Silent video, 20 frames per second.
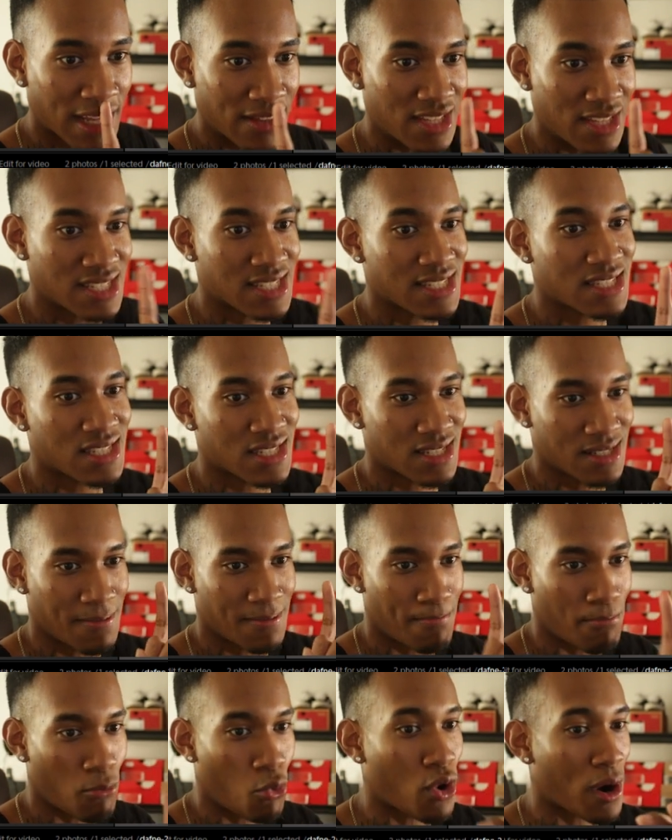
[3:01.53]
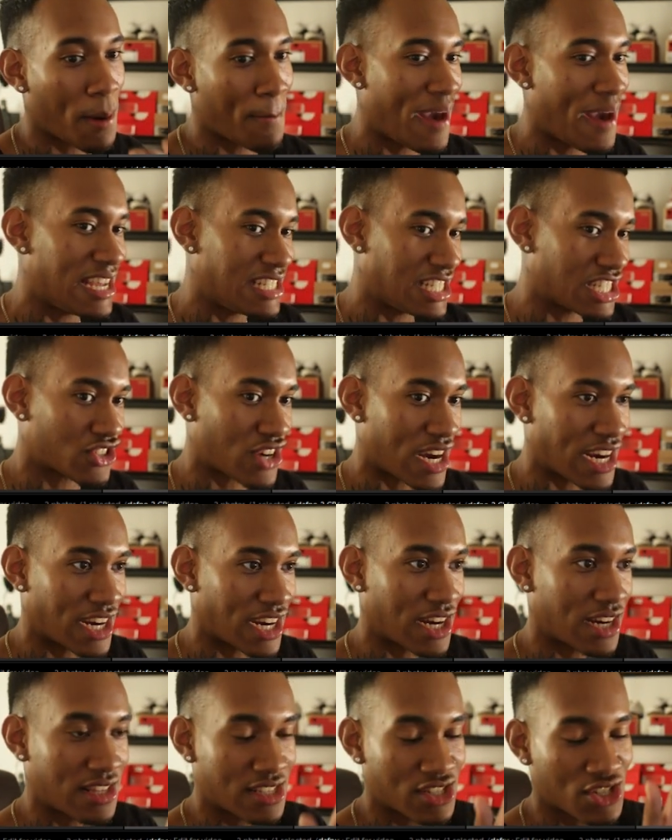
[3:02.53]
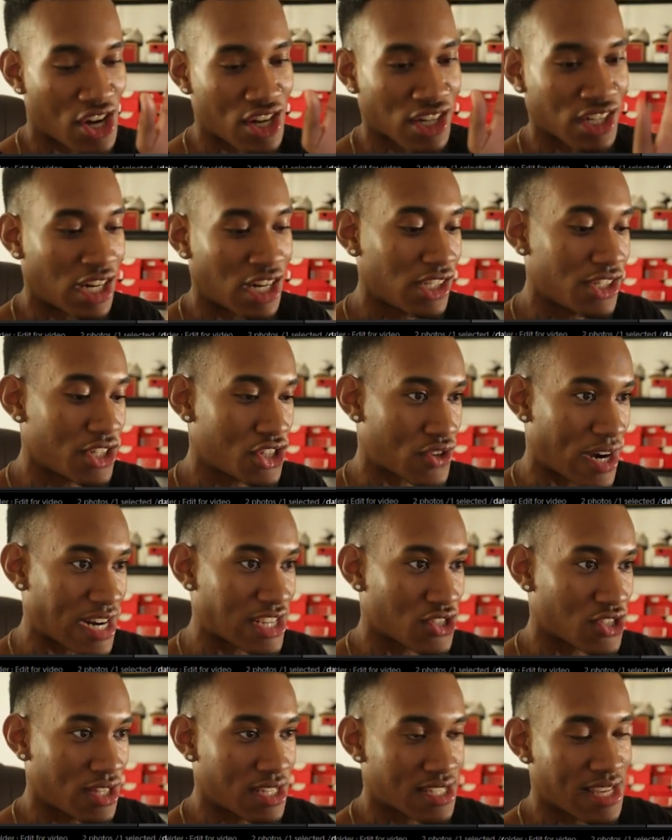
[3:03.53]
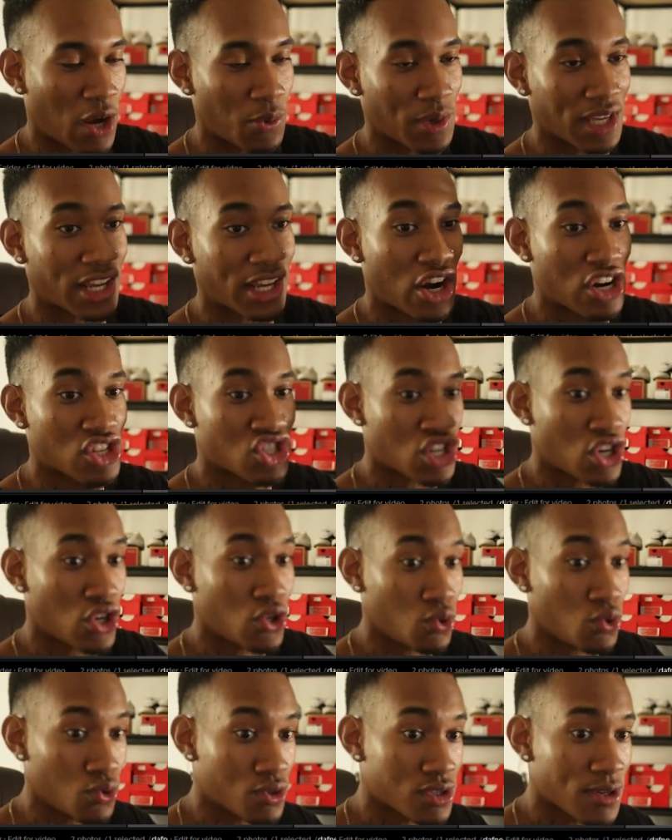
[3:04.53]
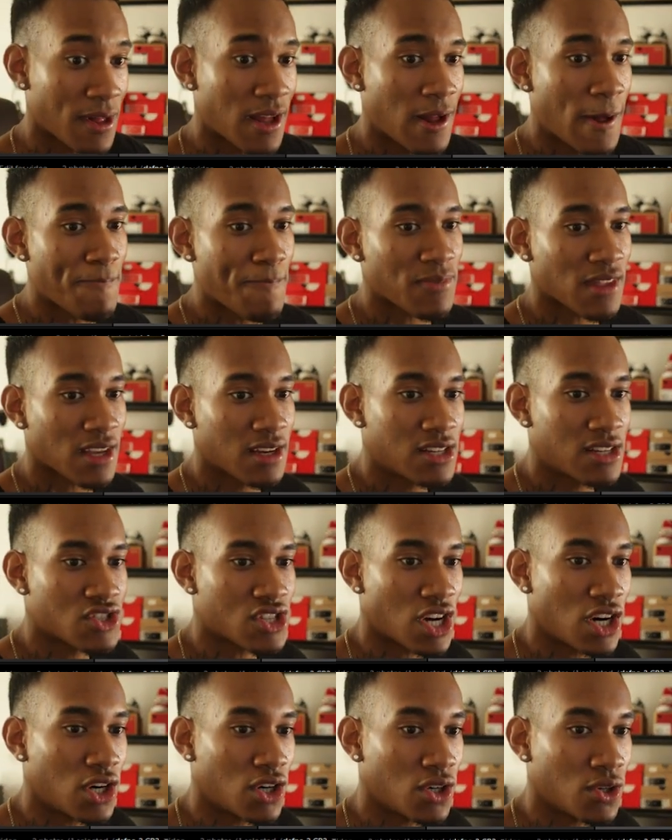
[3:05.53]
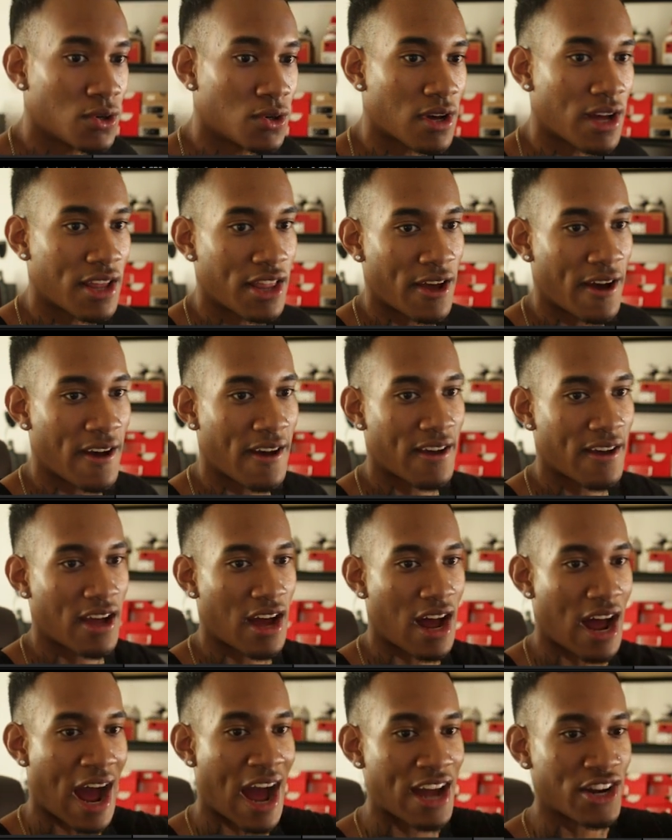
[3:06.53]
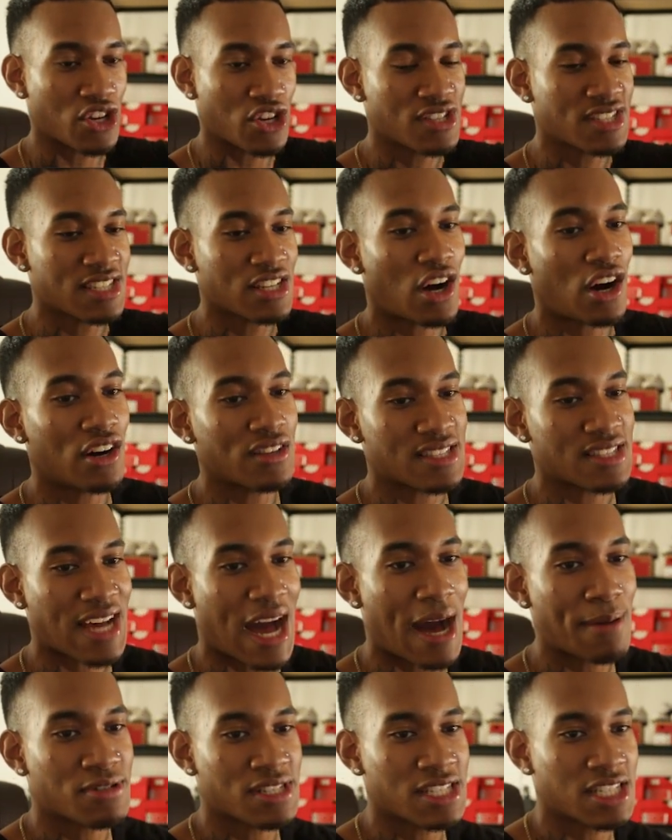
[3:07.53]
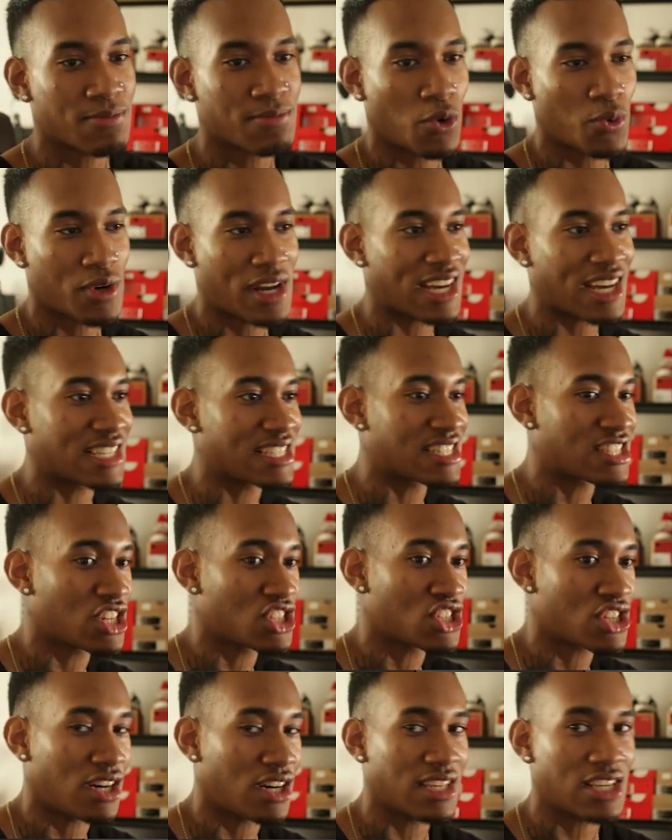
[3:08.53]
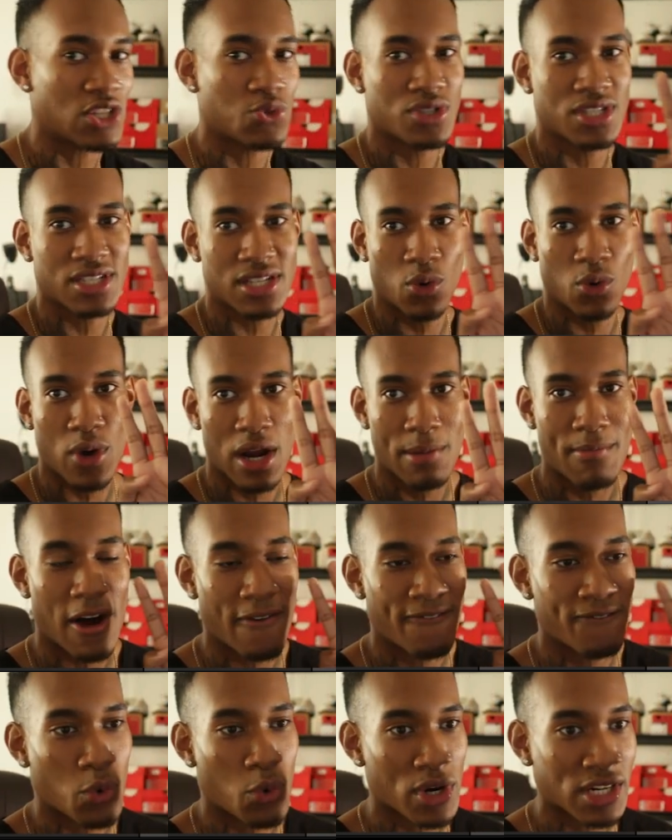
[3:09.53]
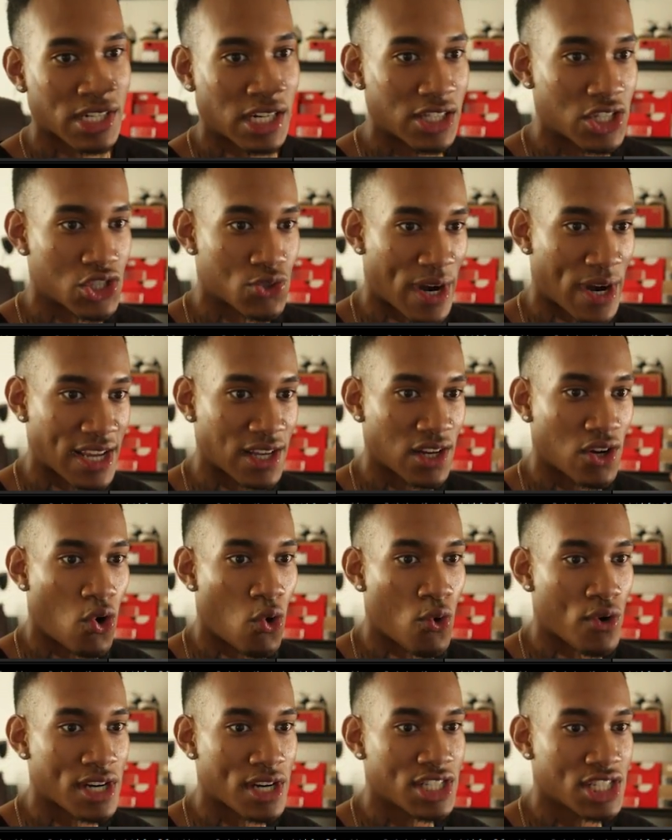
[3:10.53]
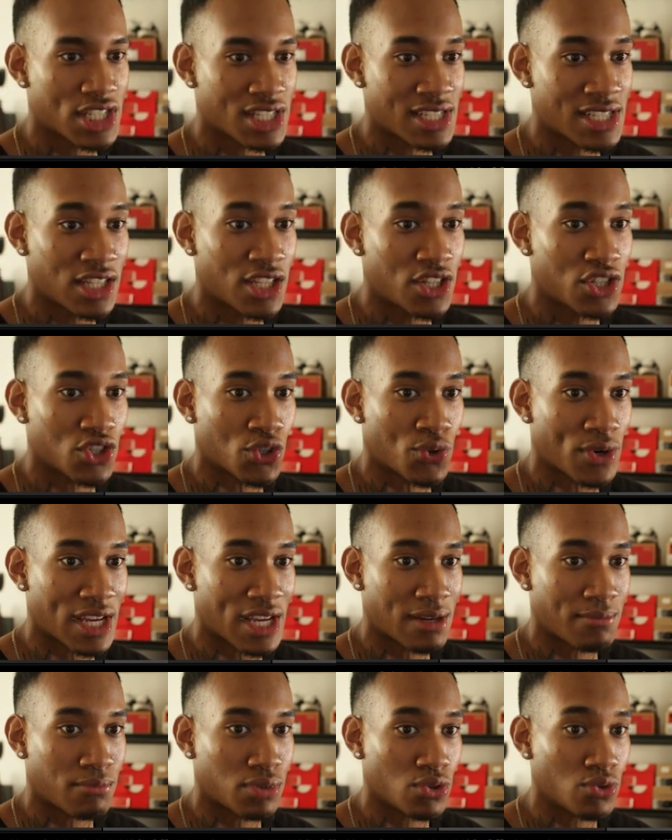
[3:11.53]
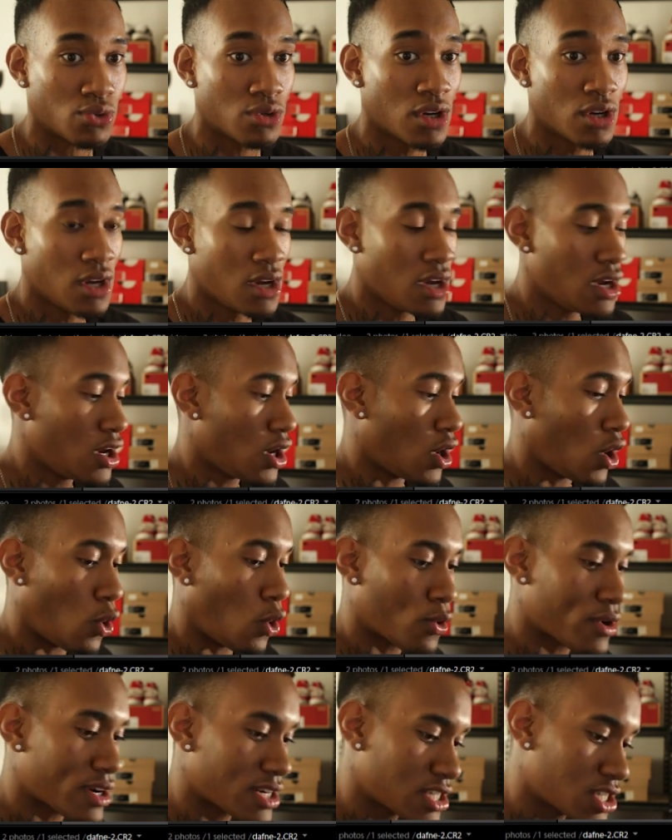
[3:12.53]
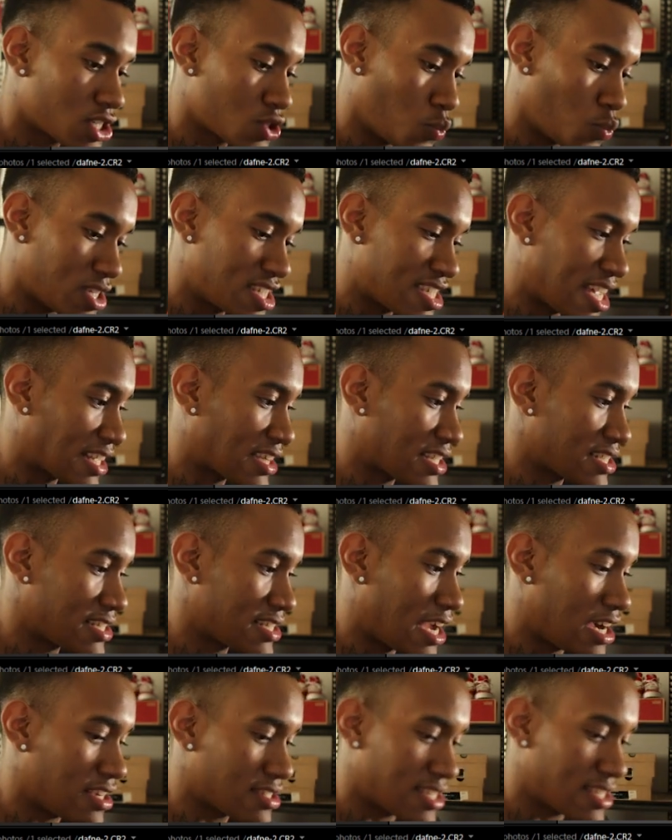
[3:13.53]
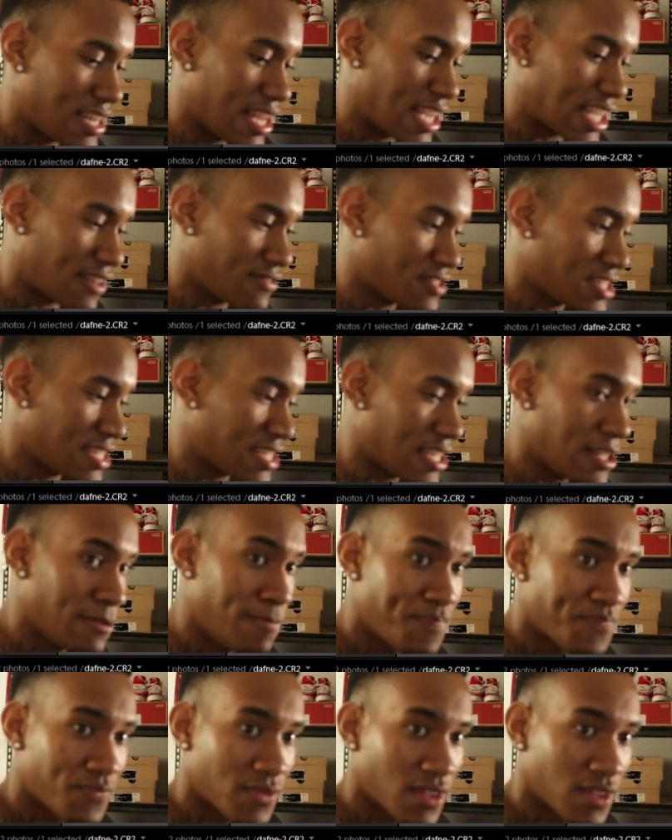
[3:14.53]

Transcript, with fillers: This is more magic right here. These are colors, right? So this is how we get our tones. So I know you see all these options, but we're not gonna touch all these. We're just gonna worry about 4 colors, right? Orange, yellow, green, blue. Orange, we take this down to -10.